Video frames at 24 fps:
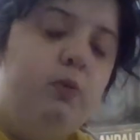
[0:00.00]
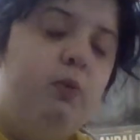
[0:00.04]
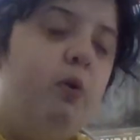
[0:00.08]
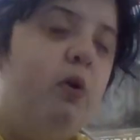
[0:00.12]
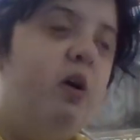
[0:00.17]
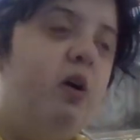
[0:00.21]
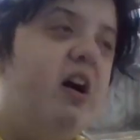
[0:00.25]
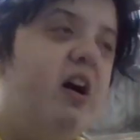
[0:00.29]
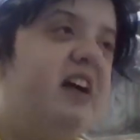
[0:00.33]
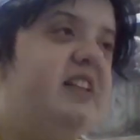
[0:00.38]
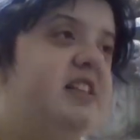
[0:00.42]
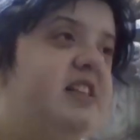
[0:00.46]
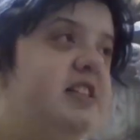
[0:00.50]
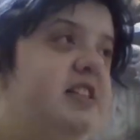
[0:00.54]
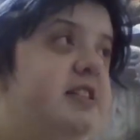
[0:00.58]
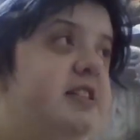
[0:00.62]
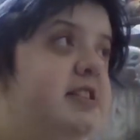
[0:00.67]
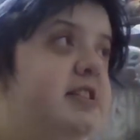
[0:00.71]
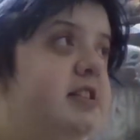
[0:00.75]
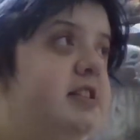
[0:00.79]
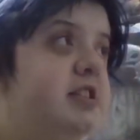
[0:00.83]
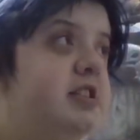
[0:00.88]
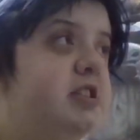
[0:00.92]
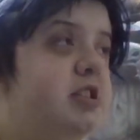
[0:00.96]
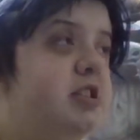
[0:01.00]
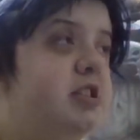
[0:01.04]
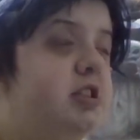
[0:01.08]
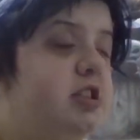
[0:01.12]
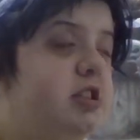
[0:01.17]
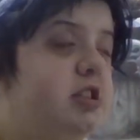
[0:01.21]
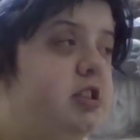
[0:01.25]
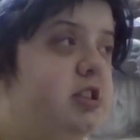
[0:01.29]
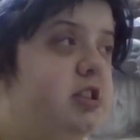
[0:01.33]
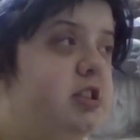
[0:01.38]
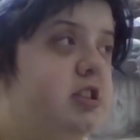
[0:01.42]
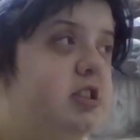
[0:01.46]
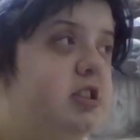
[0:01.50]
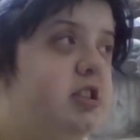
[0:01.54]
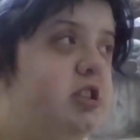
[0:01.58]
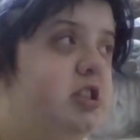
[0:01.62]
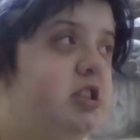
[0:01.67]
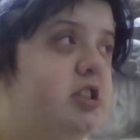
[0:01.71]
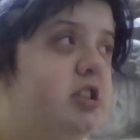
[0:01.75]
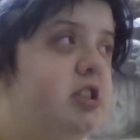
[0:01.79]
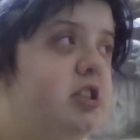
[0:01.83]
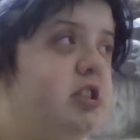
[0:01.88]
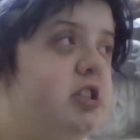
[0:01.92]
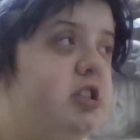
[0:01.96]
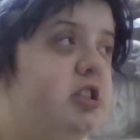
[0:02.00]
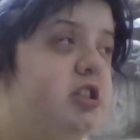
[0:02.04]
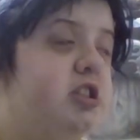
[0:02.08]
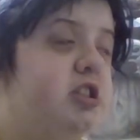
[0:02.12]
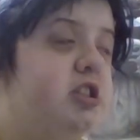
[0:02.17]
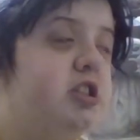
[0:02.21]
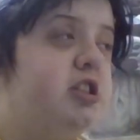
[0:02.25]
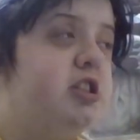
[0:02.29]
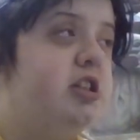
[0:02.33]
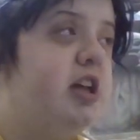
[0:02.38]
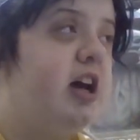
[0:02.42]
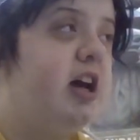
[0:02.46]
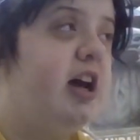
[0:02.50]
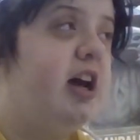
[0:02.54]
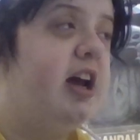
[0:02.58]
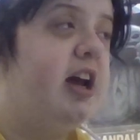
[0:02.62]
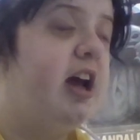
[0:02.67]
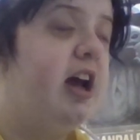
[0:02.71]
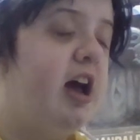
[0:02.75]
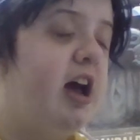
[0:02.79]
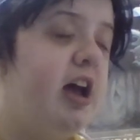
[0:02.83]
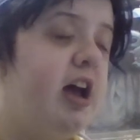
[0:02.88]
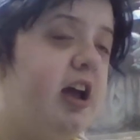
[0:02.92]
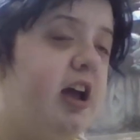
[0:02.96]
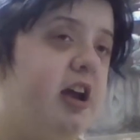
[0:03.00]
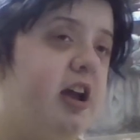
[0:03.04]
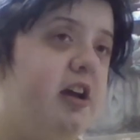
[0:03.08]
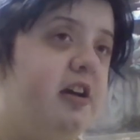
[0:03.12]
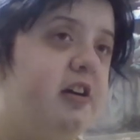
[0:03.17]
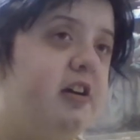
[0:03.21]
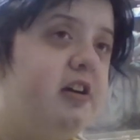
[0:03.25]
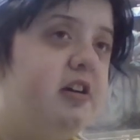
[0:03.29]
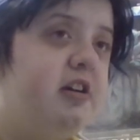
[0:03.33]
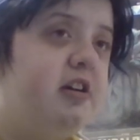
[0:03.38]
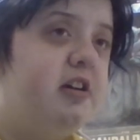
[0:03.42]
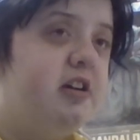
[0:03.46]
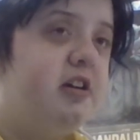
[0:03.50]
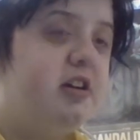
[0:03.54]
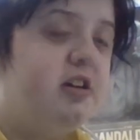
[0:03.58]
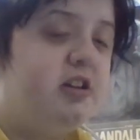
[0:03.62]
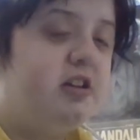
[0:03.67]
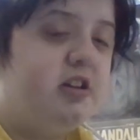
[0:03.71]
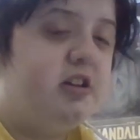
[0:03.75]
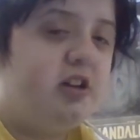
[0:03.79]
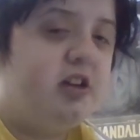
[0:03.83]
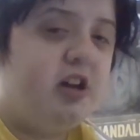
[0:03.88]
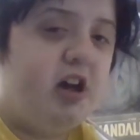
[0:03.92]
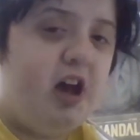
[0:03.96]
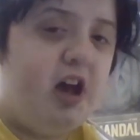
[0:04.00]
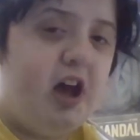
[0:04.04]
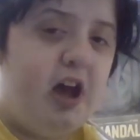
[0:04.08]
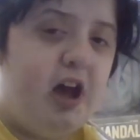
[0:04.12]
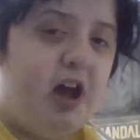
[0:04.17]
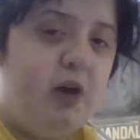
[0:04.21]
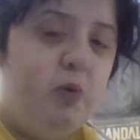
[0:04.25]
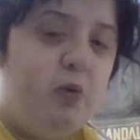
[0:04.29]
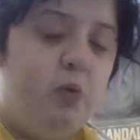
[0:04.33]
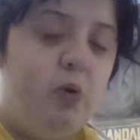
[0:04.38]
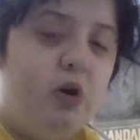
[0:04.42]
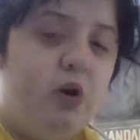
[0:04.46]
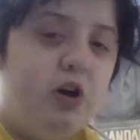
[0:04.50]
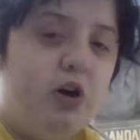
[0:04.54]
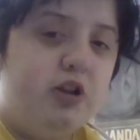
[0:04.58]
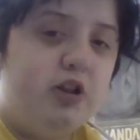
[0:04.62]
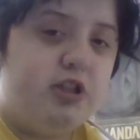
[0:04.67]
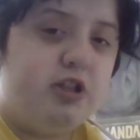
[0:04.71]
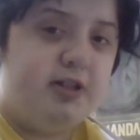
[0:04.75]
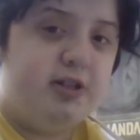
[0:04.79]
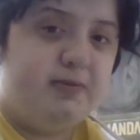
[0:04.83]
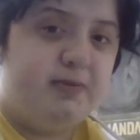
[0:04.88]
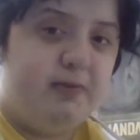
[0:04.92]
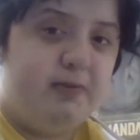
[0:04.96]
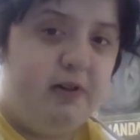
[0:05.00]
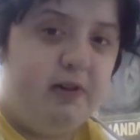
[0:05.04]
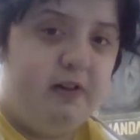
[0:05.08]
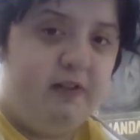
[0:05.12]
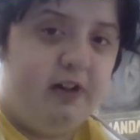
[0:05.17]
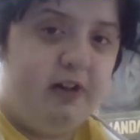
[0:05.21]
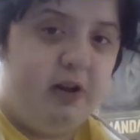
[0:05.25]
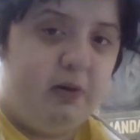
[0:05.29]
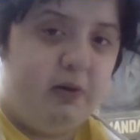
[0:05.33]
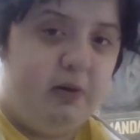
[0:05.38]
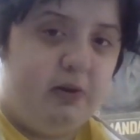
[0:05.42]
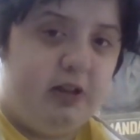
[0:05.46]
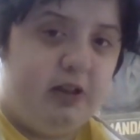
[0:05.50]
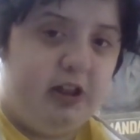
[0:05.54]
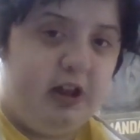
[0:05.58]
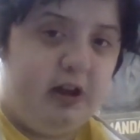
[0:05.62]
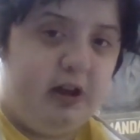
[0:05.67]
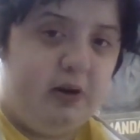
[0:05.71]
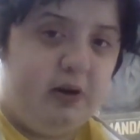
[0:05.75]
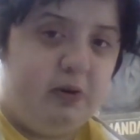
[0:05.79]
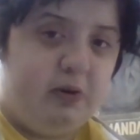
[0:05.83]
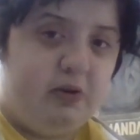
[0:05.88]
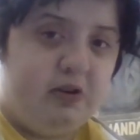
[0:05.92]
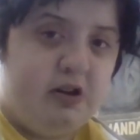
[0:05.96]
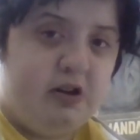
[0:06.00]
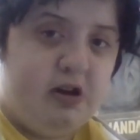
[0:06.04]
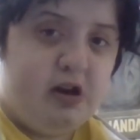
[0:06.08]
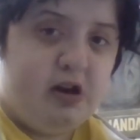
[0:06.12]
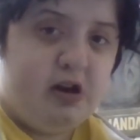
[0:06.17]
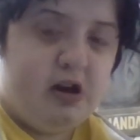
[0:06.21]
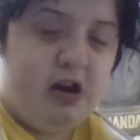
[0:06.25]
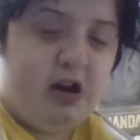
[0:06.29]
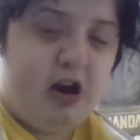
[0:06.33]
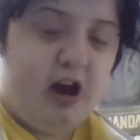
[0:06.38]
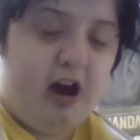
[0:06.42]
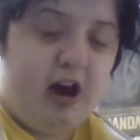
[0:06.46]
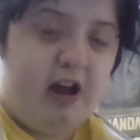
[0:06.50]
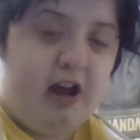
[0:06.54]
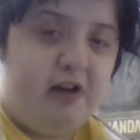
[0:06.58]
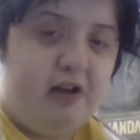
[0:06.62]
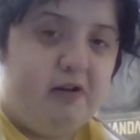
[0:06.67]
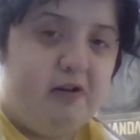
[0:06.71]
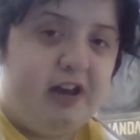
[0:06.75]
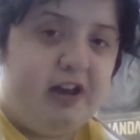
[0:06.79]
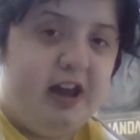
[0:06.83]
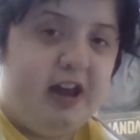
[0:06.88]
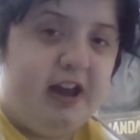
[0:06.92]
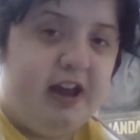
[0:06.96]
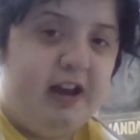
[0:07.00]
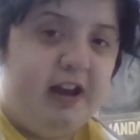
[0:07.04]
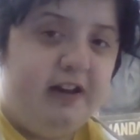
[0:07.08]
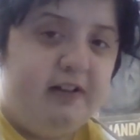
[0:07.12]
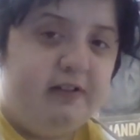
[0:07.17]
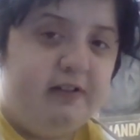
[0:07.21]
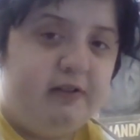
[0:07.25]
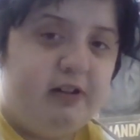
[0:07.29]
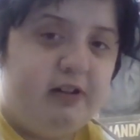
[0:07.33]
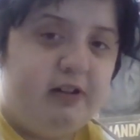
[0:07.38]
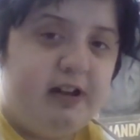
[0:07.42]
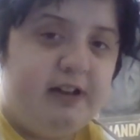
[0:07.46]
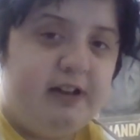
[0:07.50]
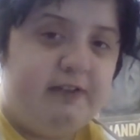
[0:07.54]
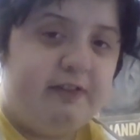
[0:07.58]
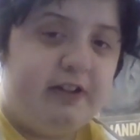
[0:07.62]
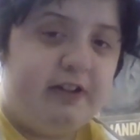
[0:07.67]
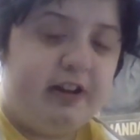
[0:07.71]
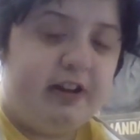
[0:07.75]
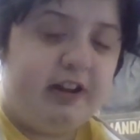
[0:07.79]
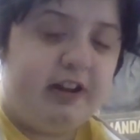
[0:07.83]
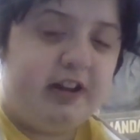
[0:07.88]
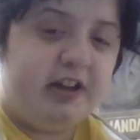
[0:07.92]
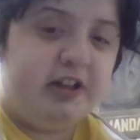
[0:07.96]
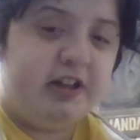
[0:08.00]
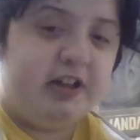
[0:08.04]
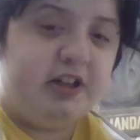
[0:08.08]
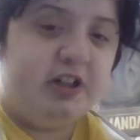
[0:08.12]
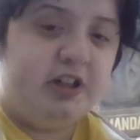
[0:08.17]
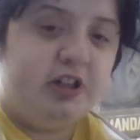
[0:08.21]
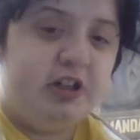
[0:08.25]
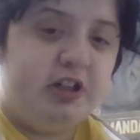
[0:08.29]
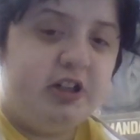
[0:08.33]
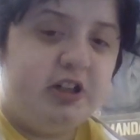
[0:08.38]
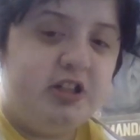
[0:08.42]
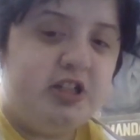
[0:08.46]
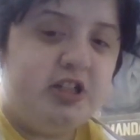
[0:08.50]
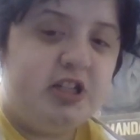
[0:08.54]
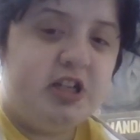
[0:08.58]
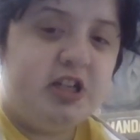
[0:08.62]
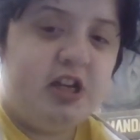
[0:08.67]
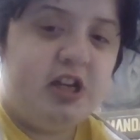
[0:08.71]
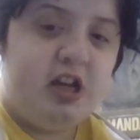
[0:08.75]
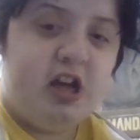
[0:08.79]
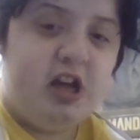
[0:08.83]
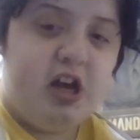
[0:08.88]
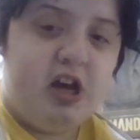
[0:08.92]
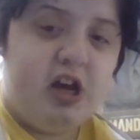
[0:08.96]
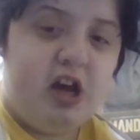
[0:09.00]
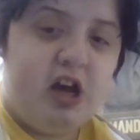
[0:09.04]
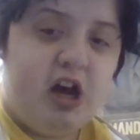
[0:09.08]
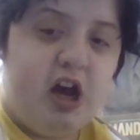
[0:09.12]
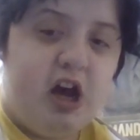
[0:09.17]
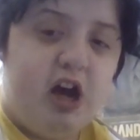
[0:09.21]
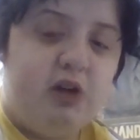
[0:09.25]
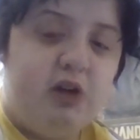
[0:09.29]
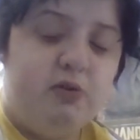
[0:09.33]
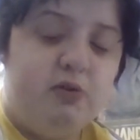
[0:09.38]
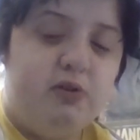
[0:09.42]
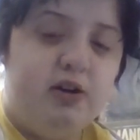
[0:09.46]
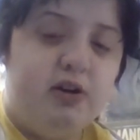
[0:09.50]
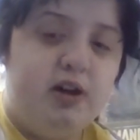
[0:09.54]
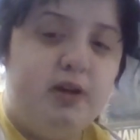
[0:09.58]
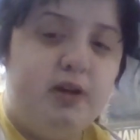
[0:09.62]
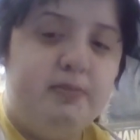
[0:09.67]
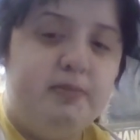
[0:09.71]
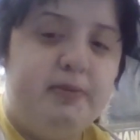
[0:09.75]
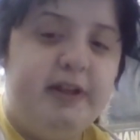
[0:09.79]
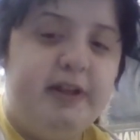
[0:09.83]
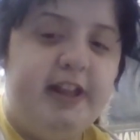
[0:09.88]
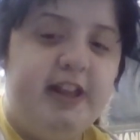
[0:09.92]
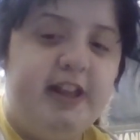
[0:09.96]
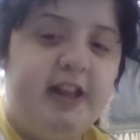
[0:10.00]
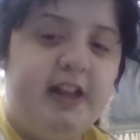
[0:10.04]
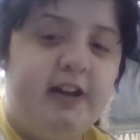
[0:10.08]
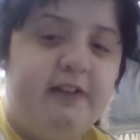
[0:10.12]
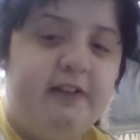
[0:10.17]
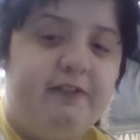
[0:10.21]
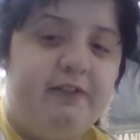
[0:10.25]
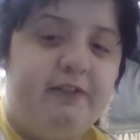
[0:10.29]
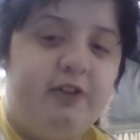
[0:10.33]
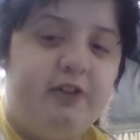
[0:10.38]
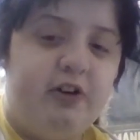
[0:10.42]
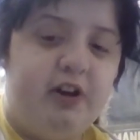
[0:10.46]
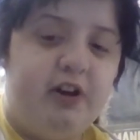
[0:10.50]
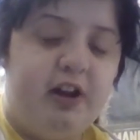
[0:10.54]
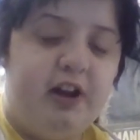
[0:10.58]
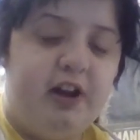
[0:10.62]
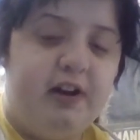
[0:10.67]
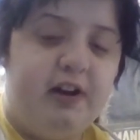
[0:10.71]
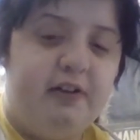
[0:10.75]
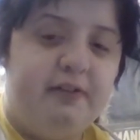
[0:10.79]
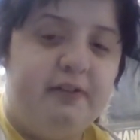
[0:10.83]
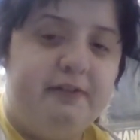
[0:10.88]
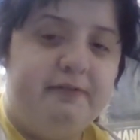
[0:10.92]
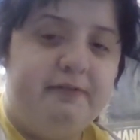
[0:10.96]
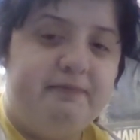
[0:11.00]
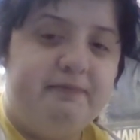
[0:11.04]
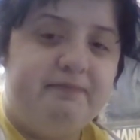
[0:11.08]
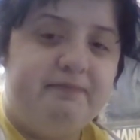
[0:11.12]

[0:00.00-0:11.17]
What? Sanaya, I want to move in with you. I don't care if I get hurt. I want to be there for you.